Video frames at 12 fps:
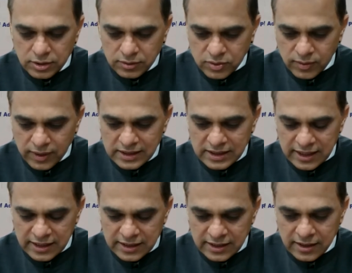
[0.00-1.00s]
of Swachh
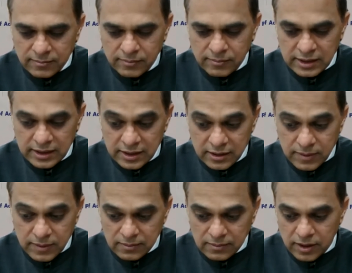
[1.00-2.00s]
ATM in the
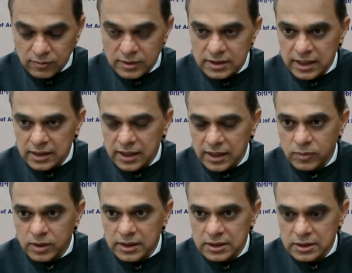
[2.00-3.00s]
Nirman Bhavan that
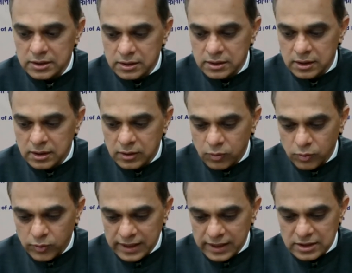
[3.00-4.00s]
converts
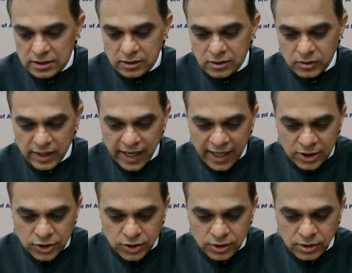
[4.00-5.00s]
waste into
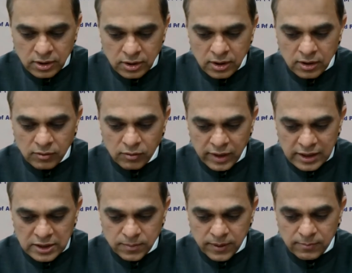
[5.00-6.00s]
cash.
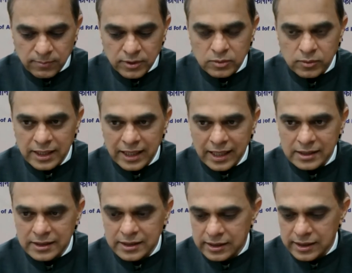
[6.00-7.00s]
Waste papers were
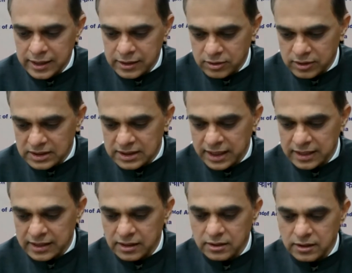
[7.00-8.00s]
collected and
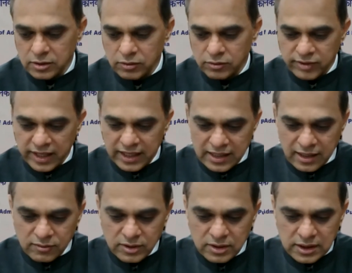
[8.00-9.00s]
recycled into file
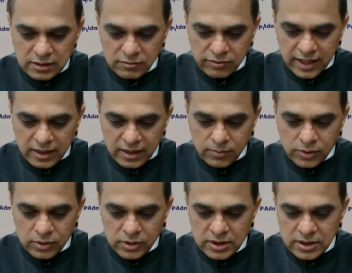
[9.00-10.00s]
covers and file
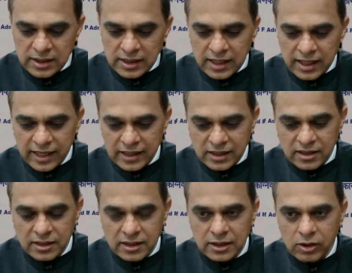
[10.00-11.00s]
boards, and
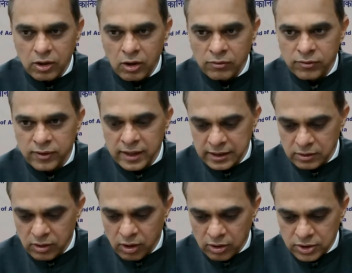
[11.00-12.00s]
yearly offline
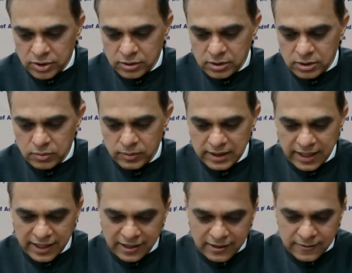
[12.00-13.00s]
auctions were
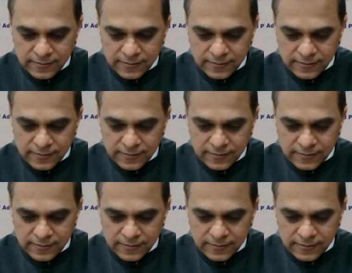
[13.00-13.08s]
held.